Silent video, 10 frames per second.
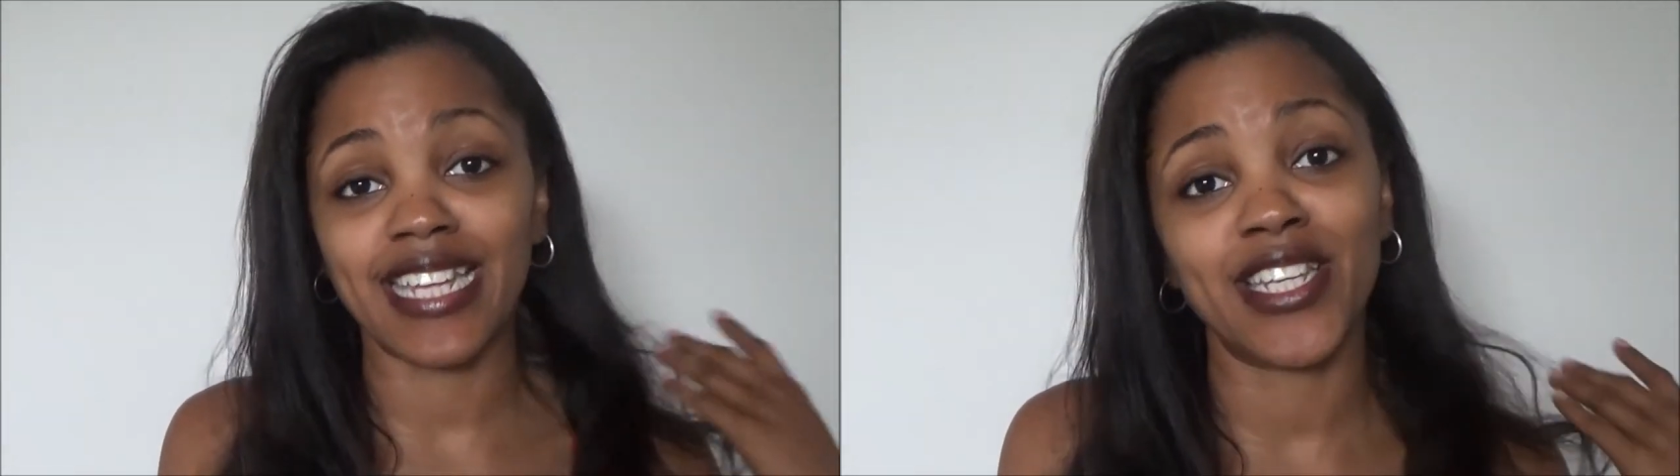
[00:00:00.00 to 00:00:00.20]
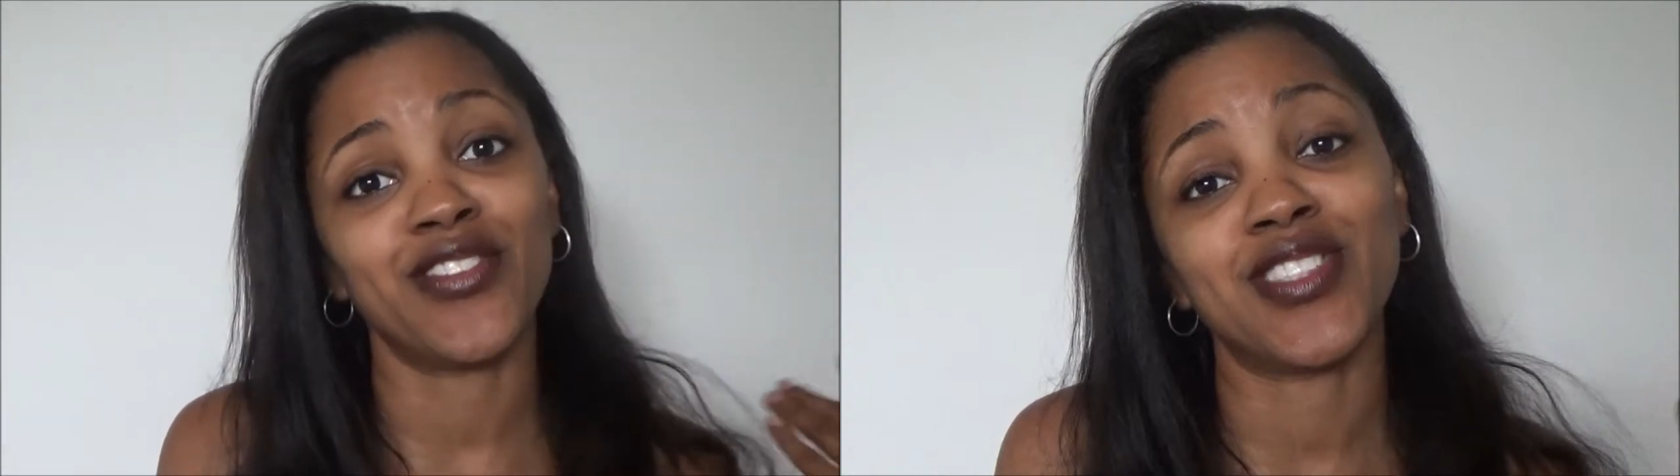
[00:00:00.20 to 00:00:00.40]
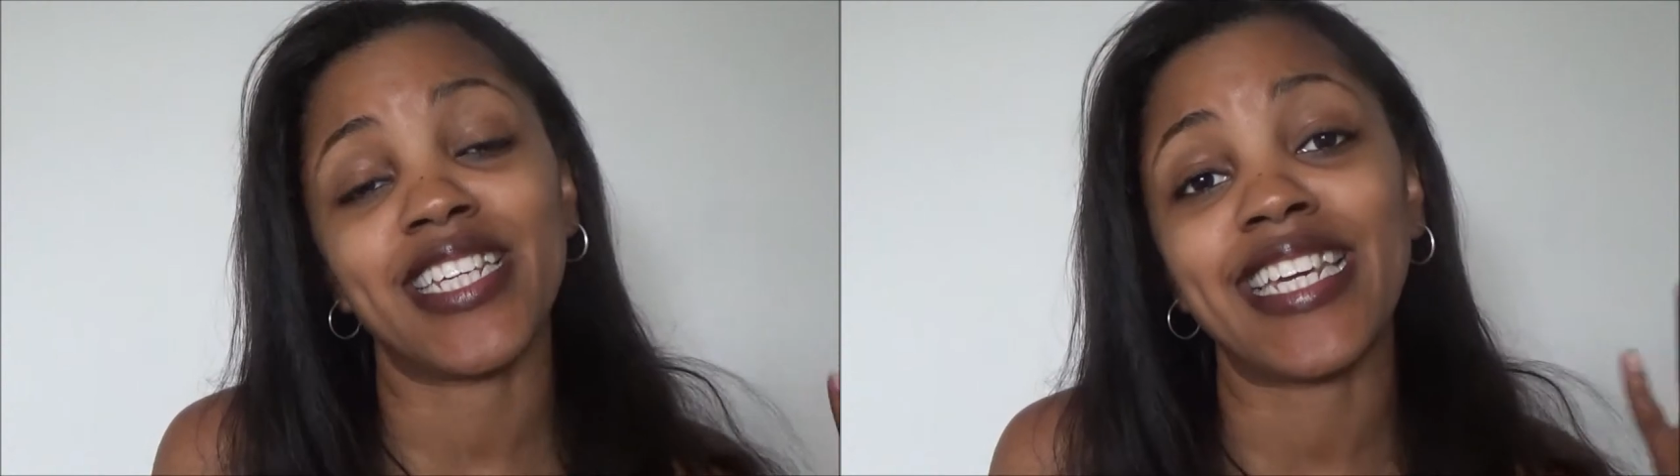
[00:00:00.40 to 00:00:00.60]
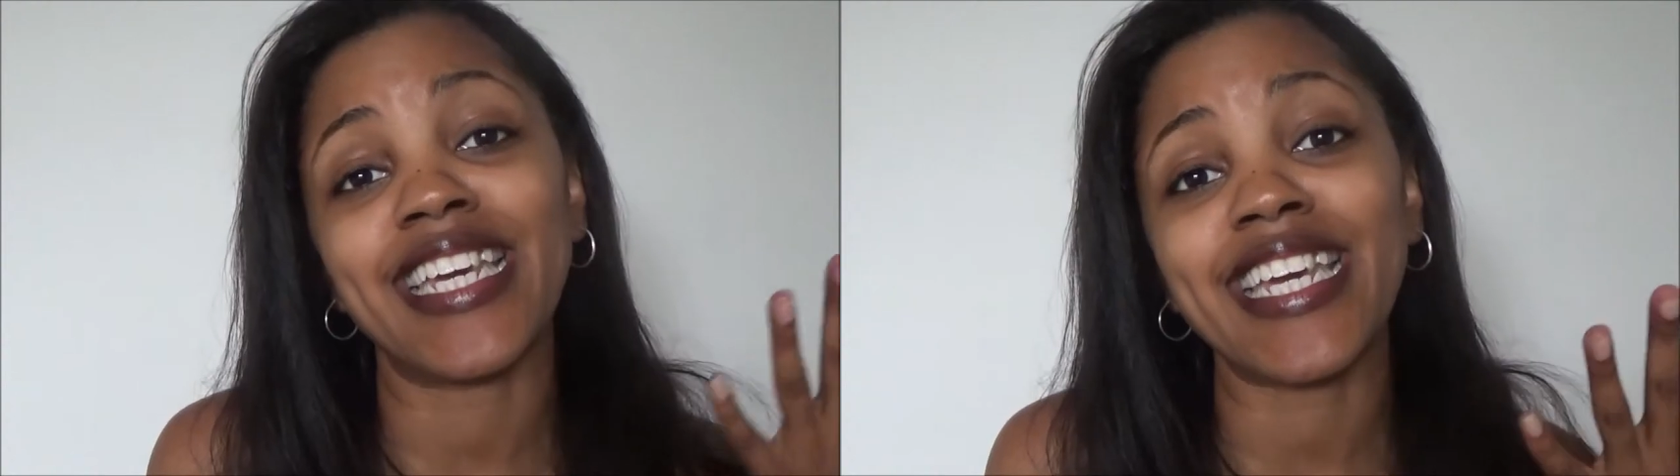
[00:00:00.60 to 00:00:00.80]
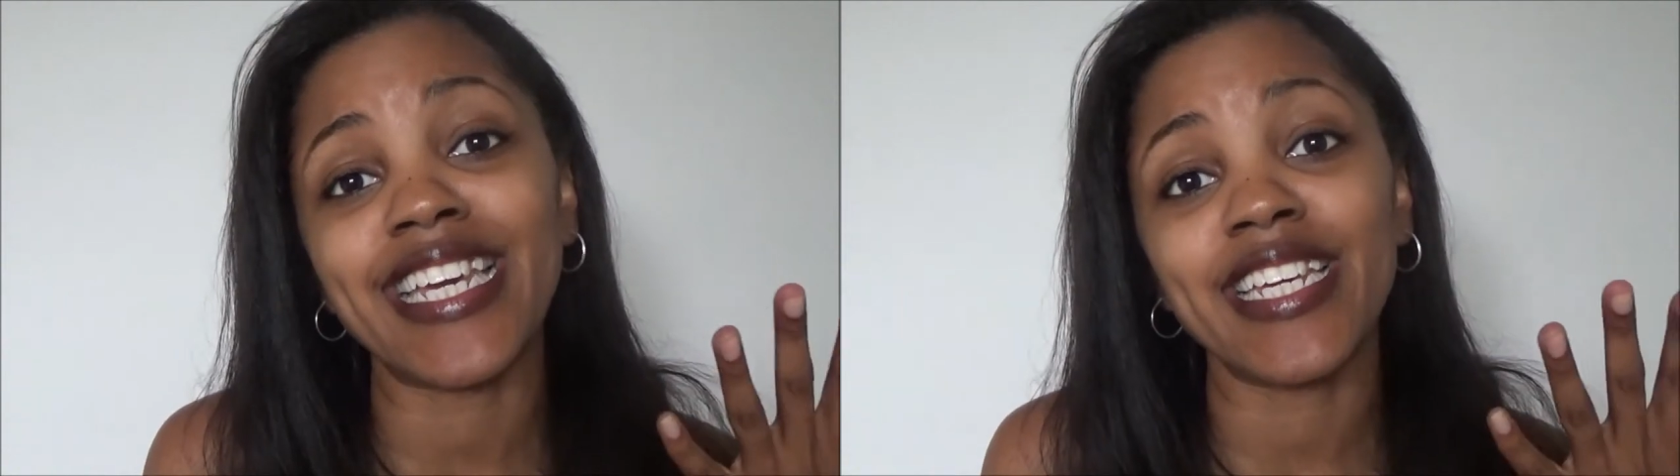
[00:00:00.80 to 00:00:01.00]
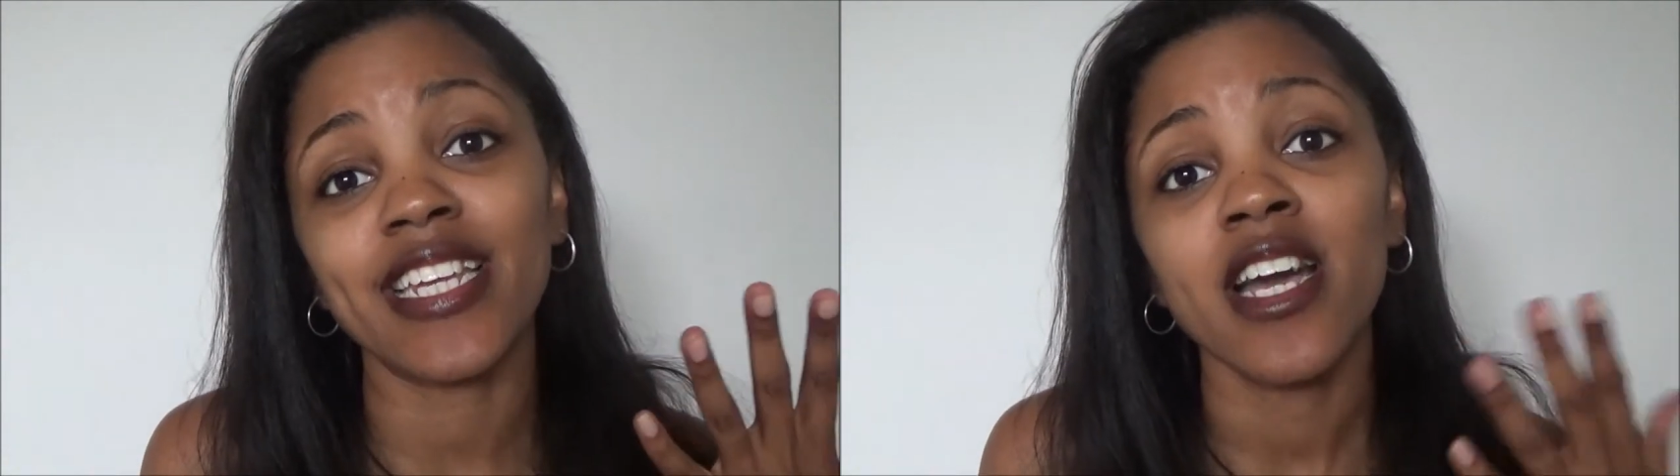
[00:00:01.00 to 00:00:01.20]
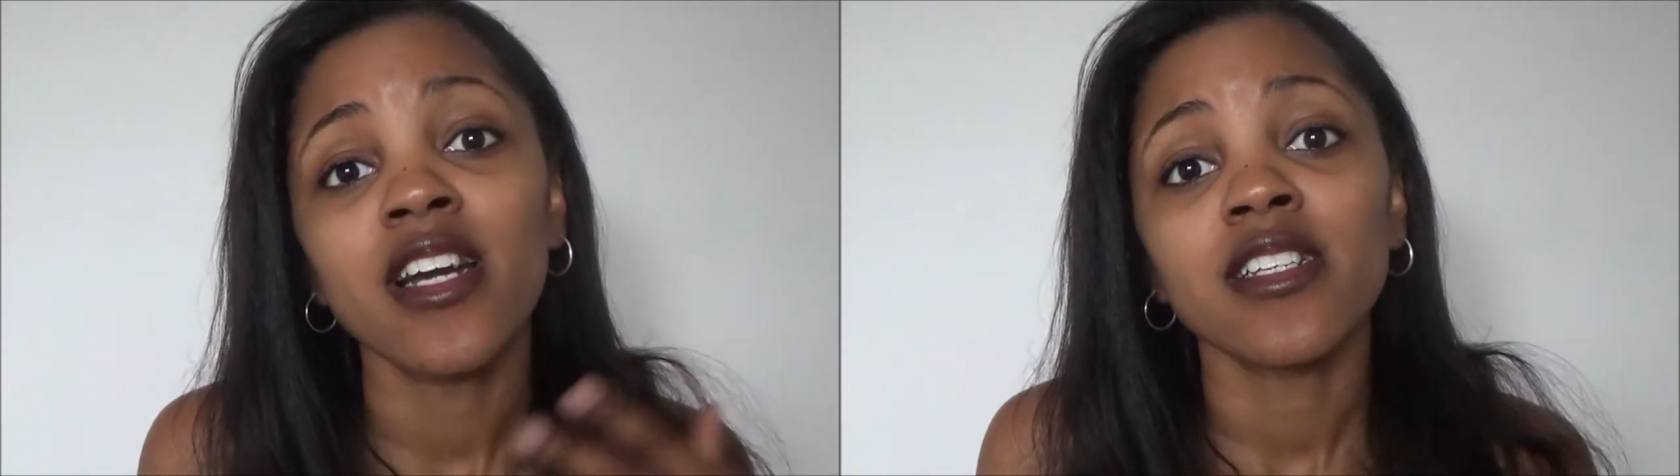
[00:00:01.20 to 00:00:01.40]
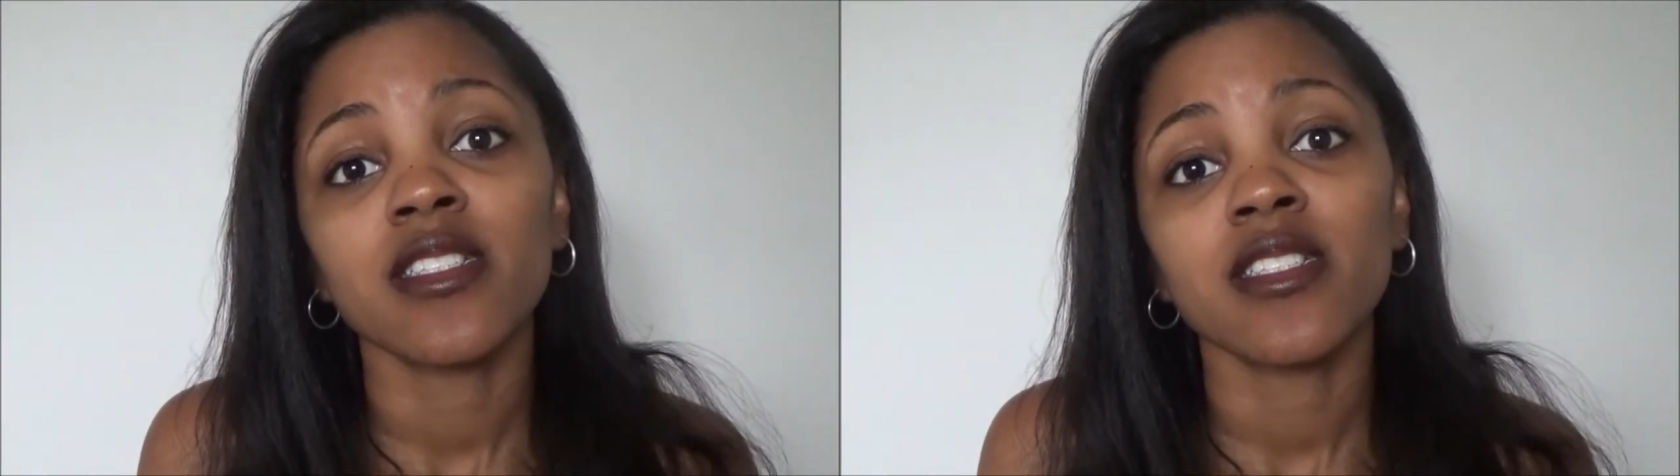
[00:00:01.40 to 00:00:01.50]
I love to eat,